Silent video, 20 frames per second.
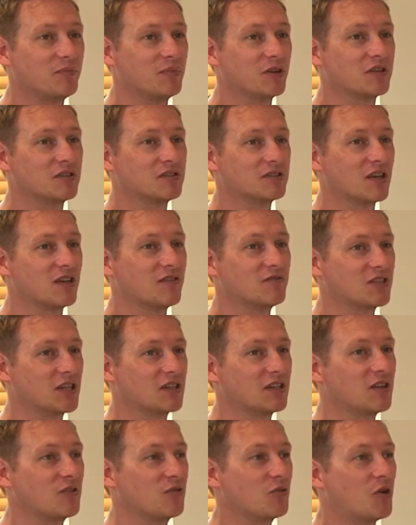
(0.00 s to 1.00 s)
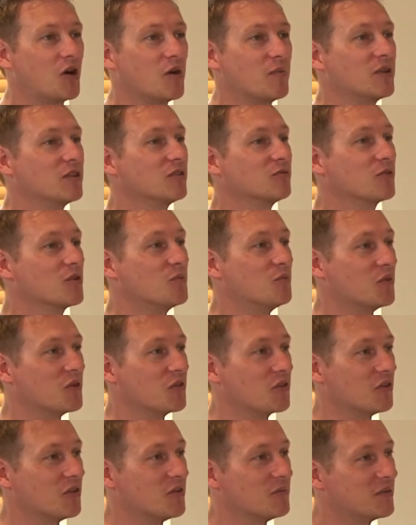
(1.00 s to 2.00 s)
because they've suddenly thought I'm in the room
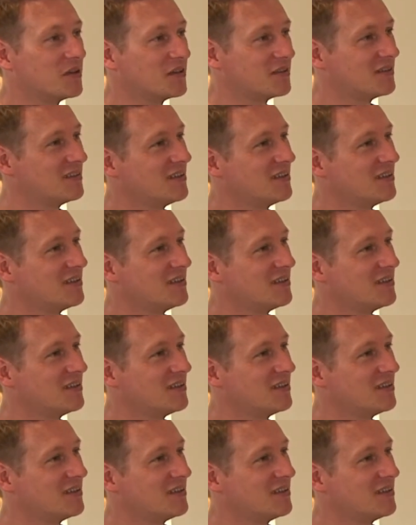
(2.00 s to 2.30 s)
with them,